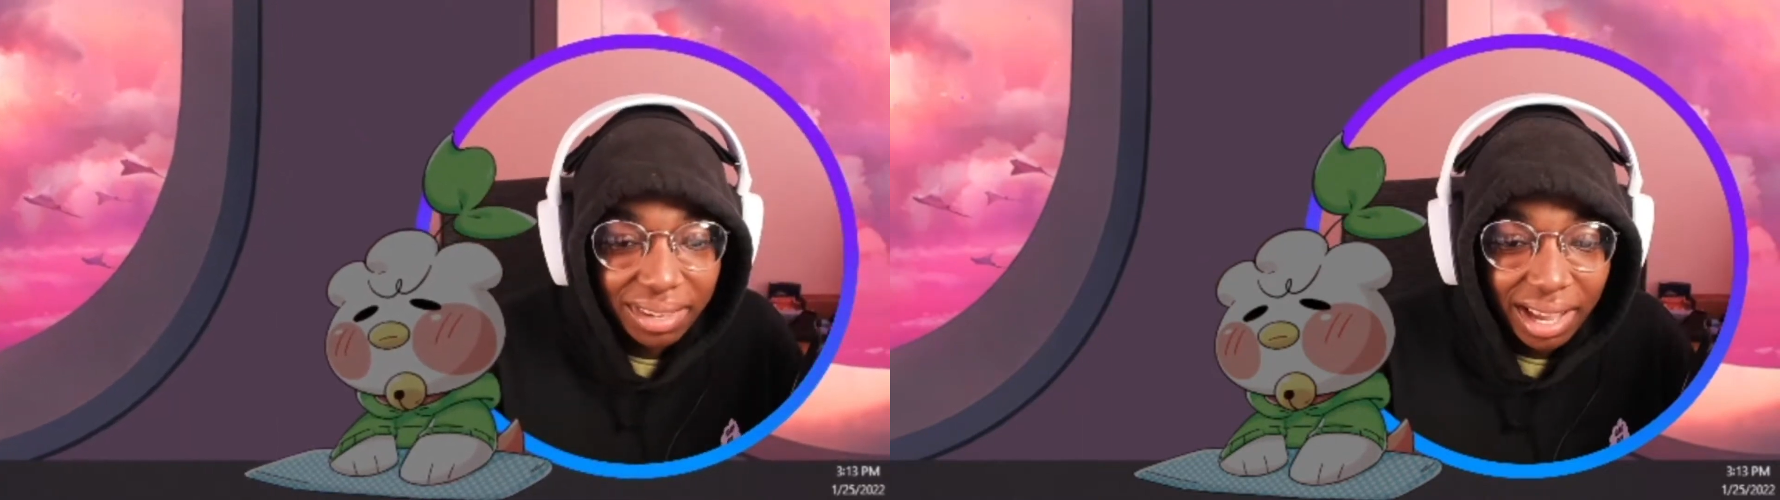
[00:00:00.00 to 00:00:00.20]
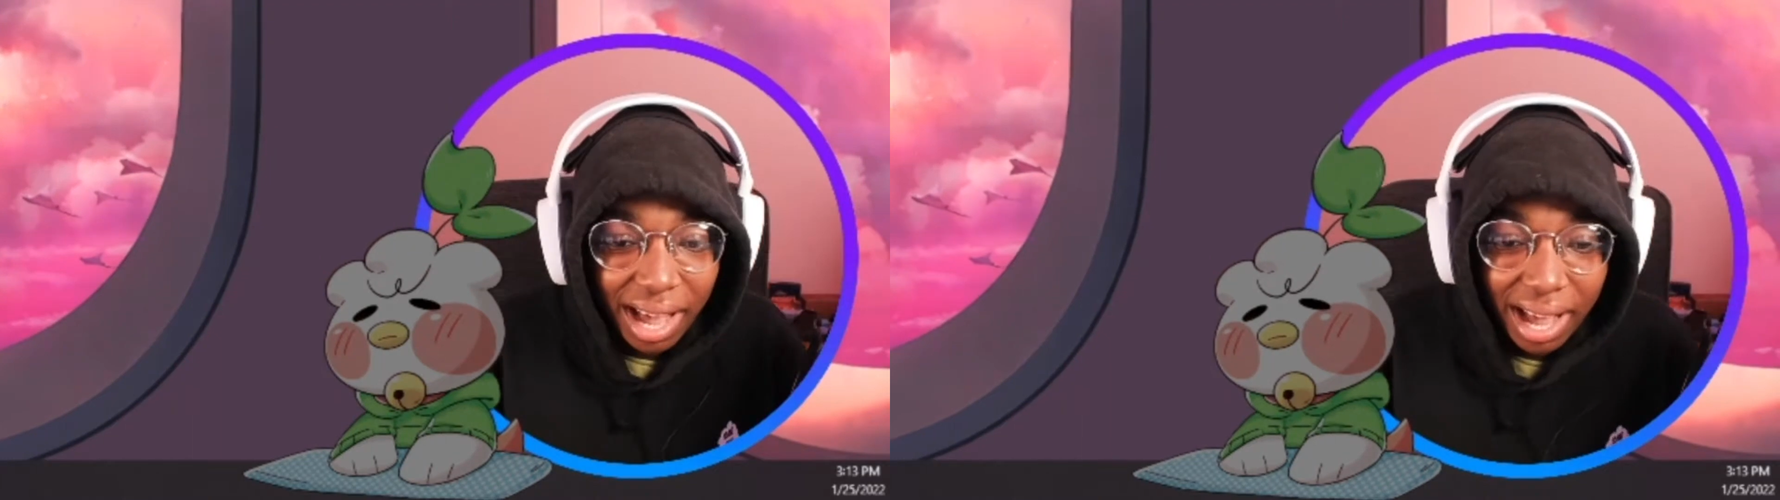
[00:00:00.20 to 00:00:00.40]

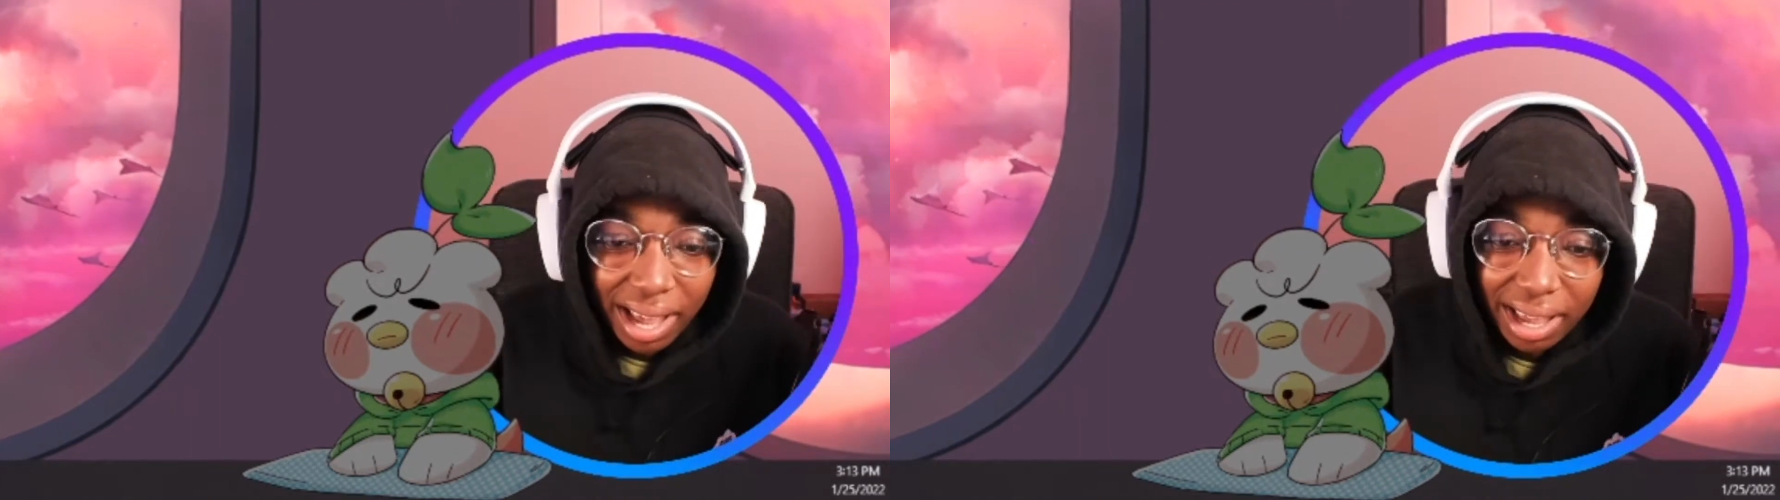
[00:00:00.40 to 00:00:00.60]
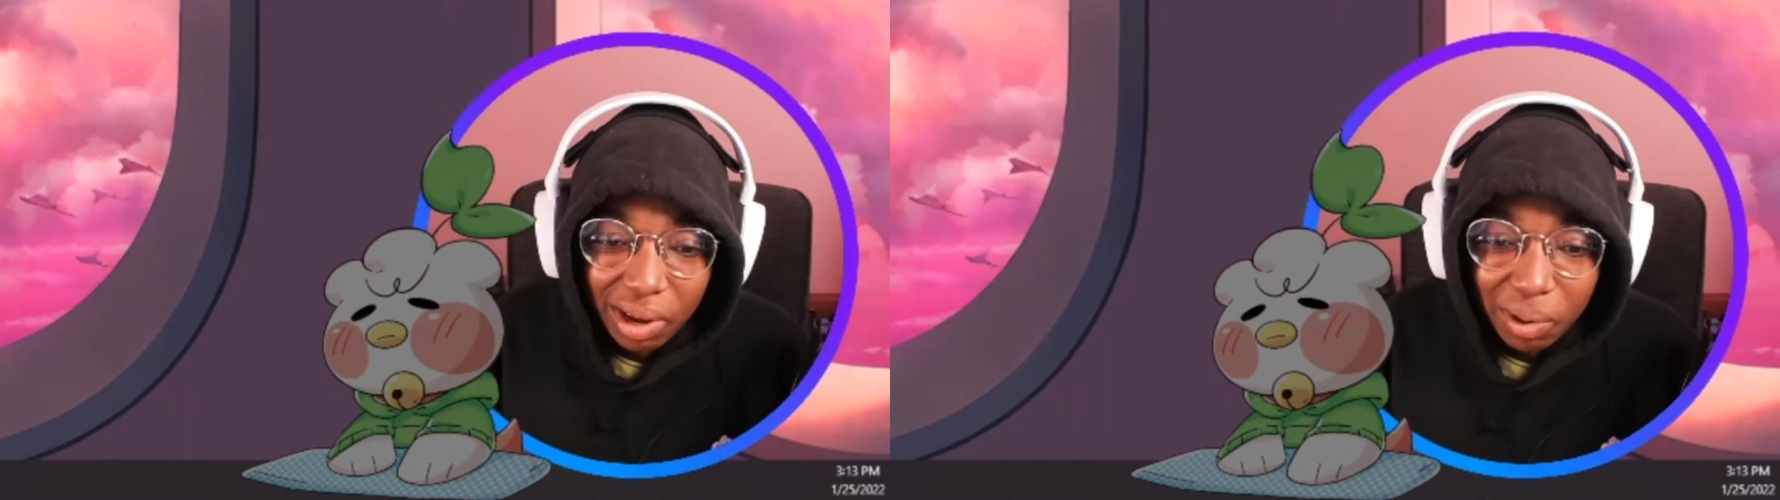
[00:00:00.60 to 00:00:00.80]

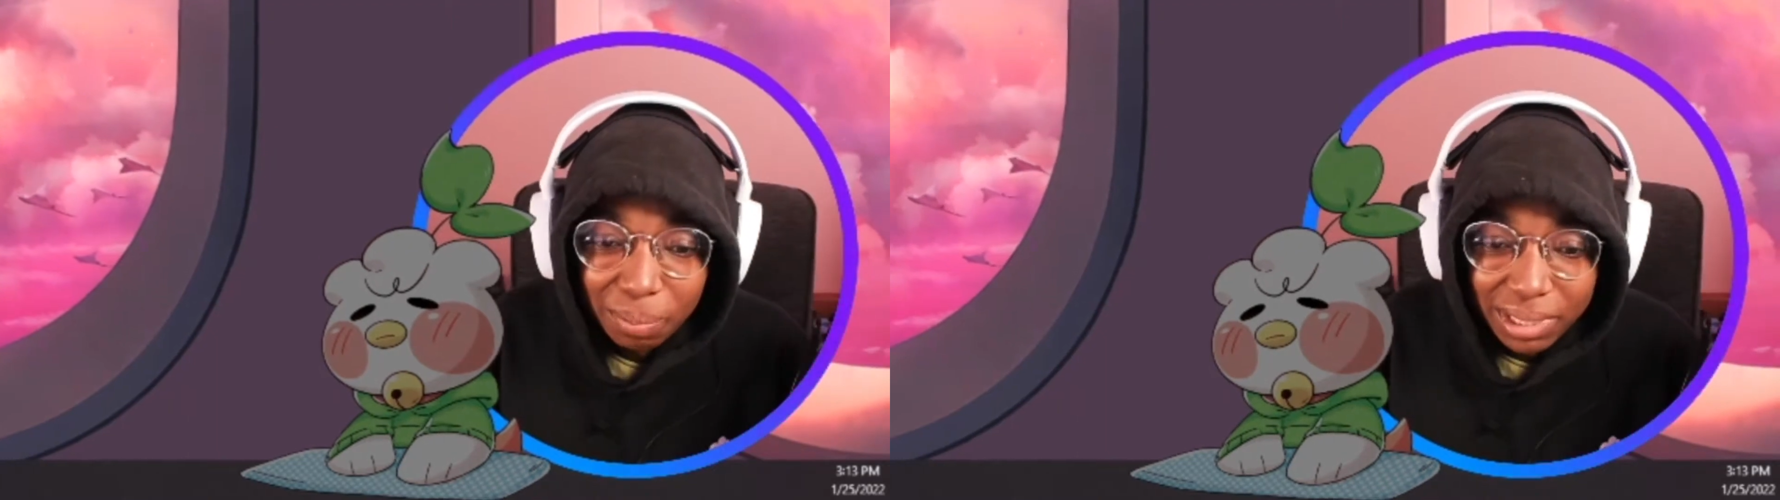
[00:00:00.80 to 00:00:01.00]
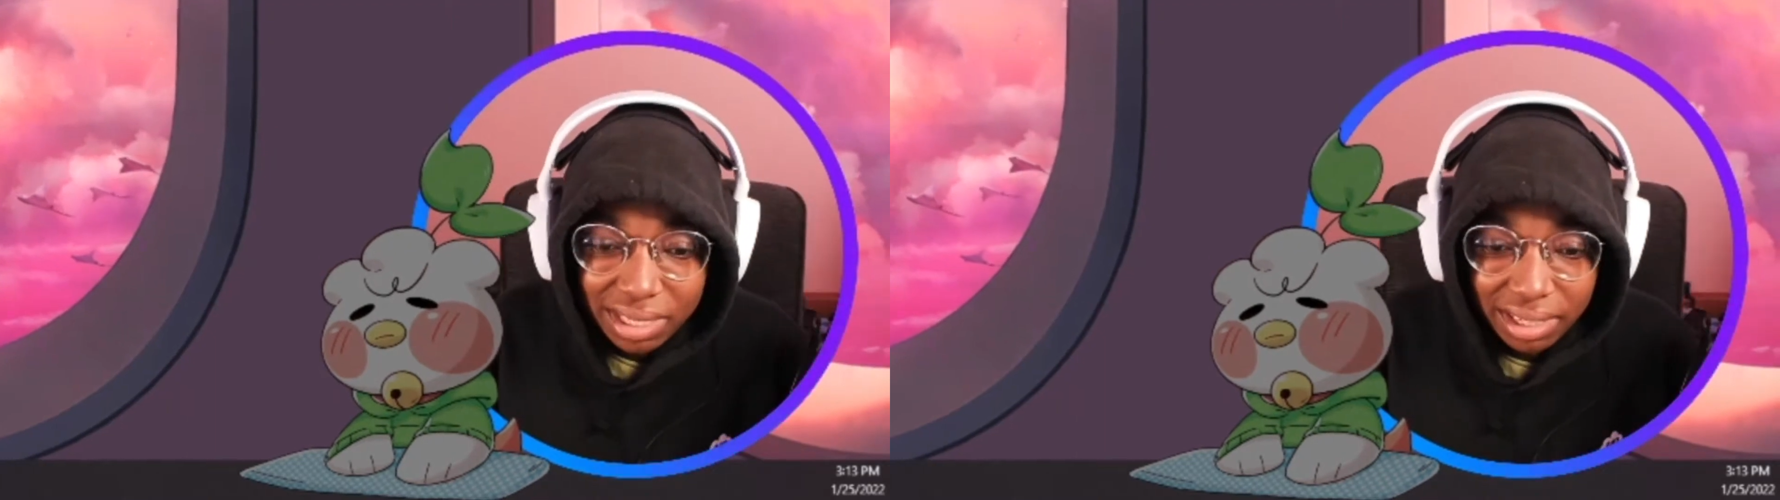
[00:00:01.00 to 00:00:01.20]
I hope
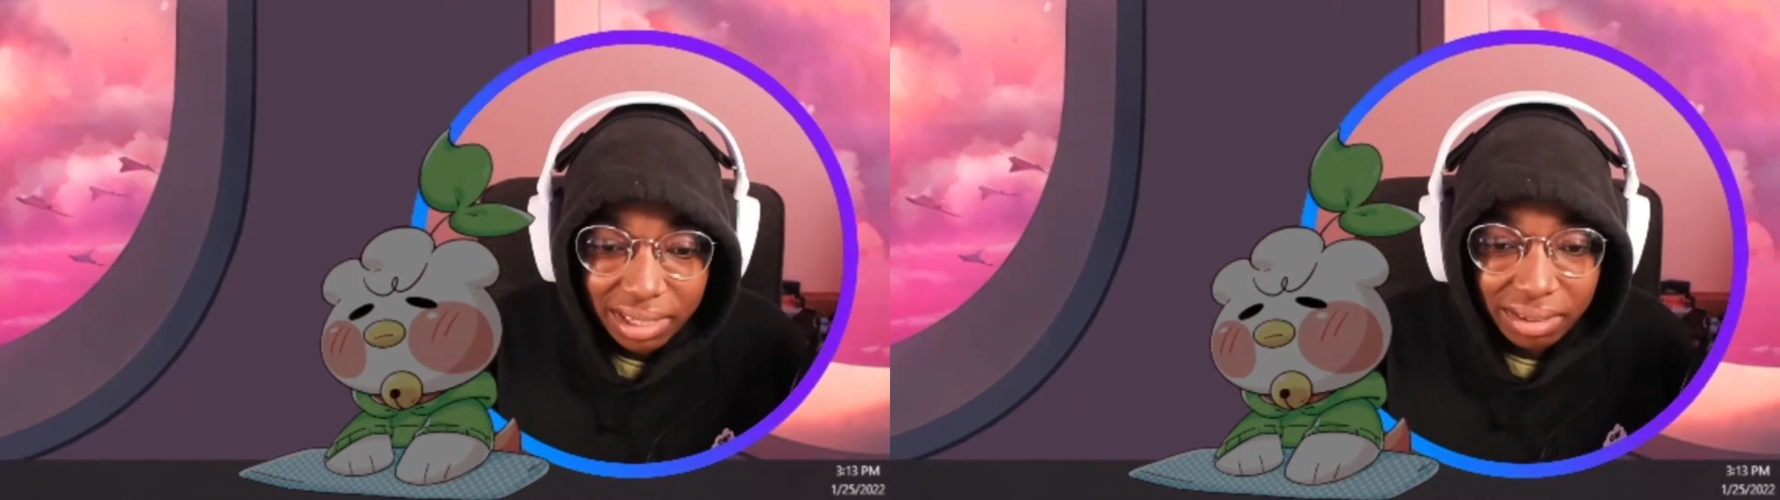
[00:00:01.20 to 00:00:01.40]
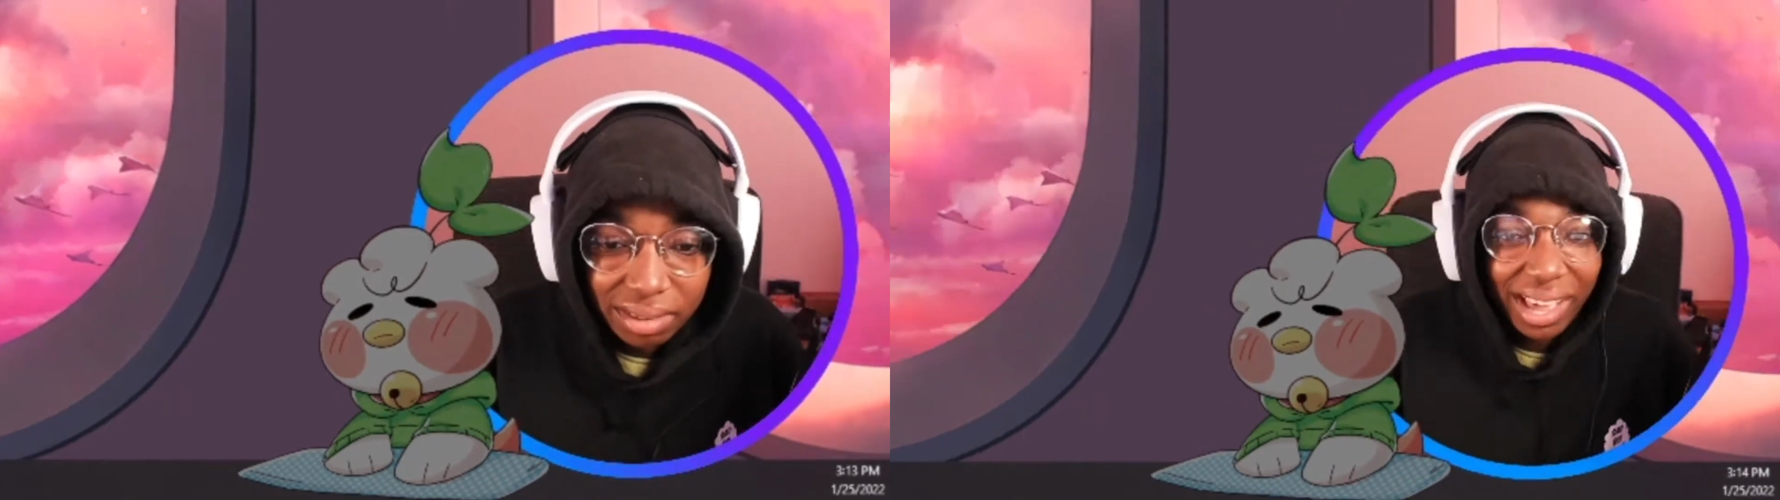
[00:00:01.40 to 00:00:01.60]
it's good.
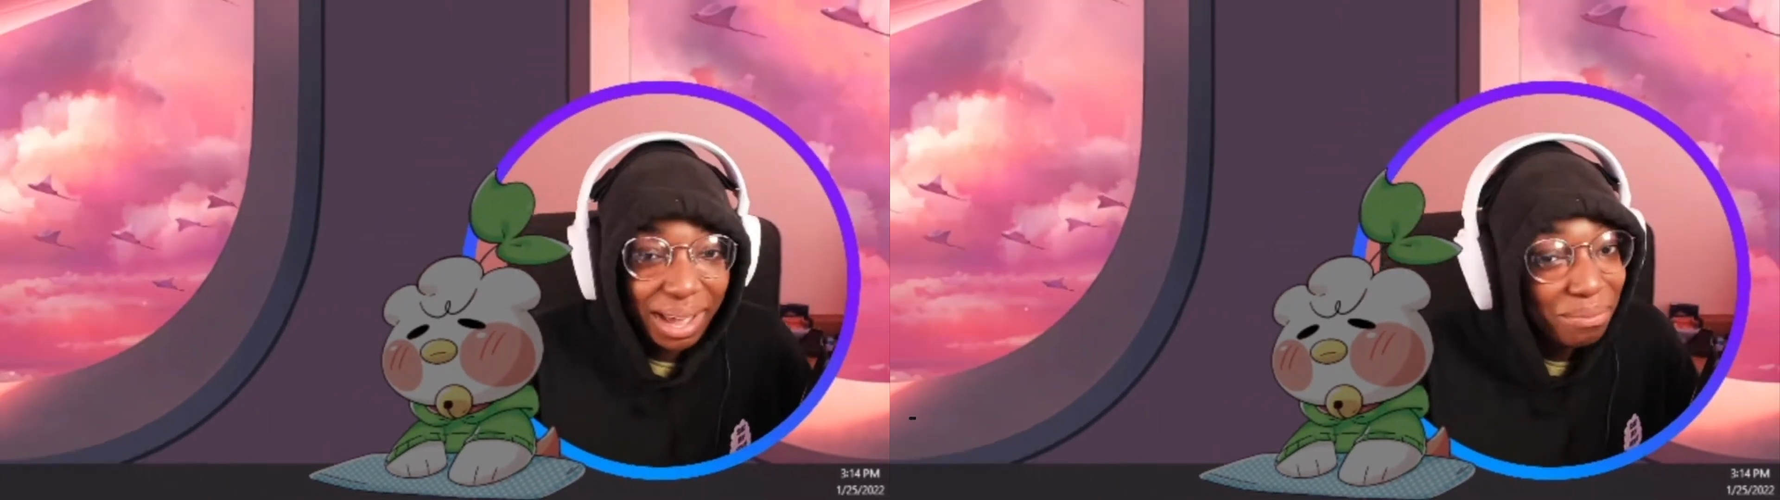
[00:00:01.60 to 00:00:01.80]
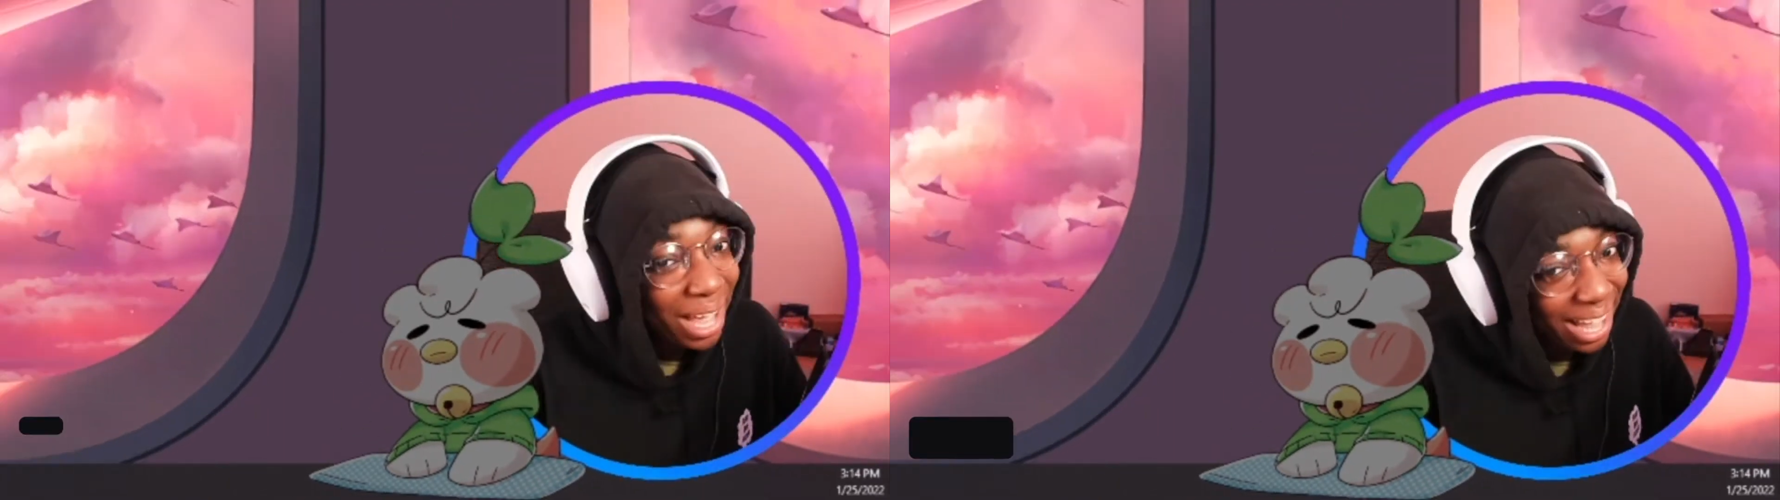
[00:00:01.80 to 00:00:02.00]

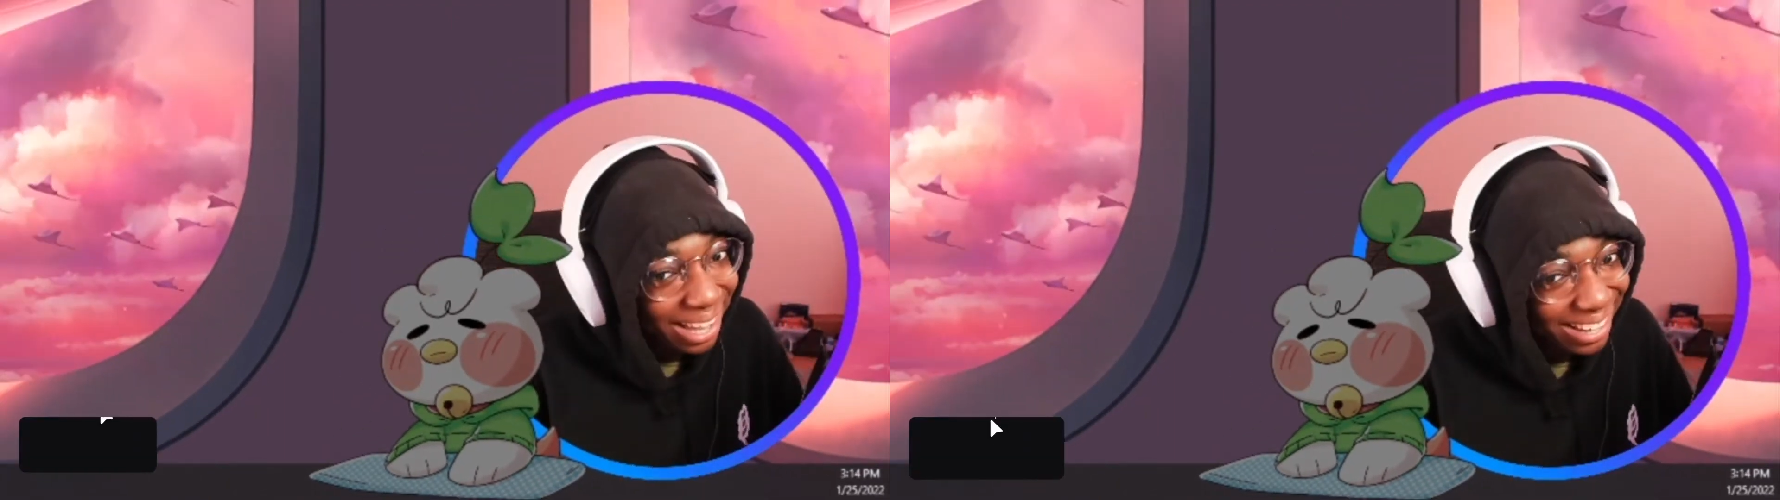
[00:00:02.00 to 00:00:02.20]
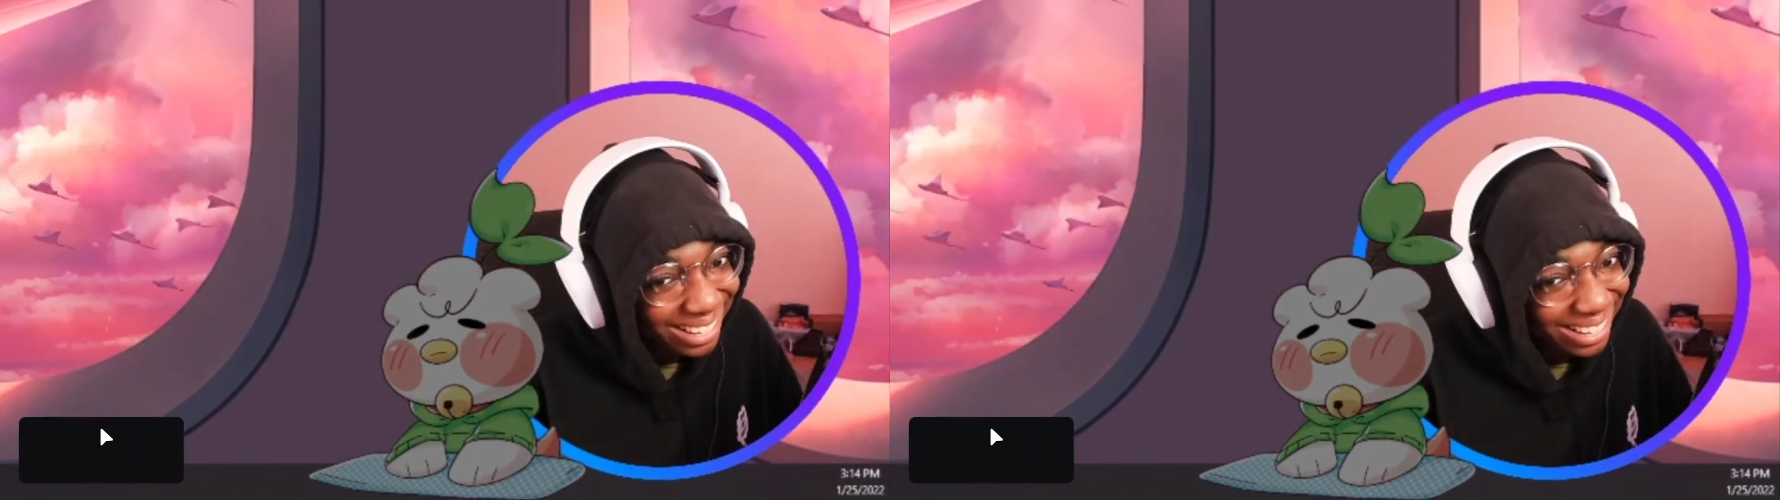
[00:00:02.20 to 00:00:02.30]
I'm back.